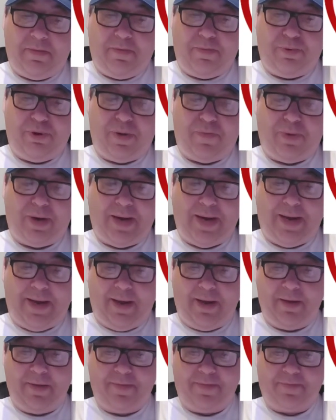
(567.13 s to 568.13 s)
Probably
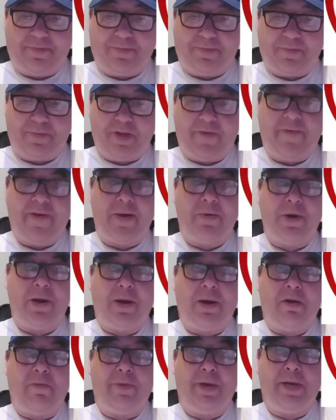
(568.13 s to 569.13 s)
found it a
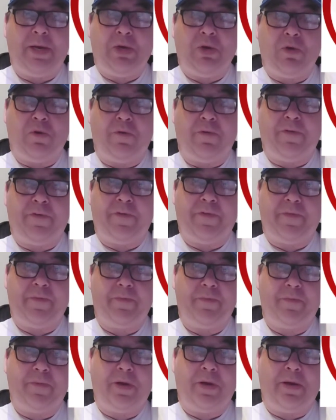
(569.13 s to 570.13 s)
little bit tough
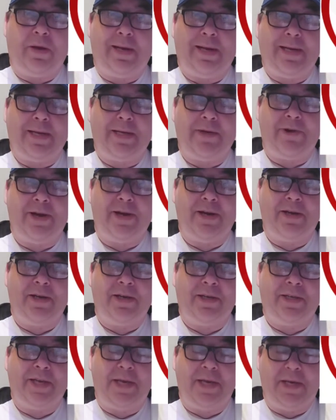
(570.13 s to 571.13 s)
at latter end
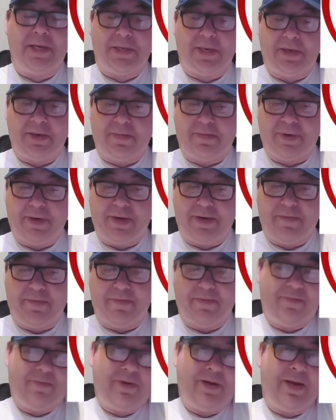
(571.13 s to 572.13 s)
at season, but
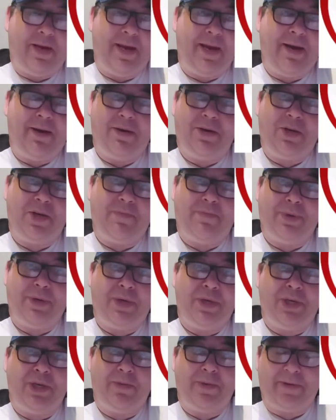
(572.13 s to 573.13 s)
again,
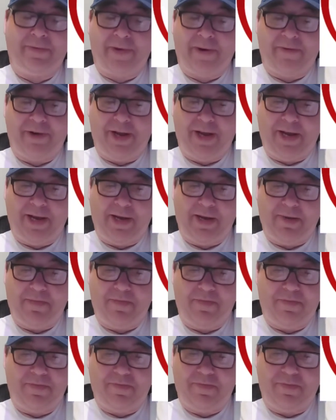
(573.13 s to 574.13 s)
Championship's a very hard
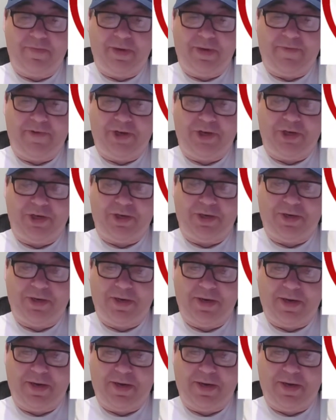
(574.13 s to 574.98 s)
division.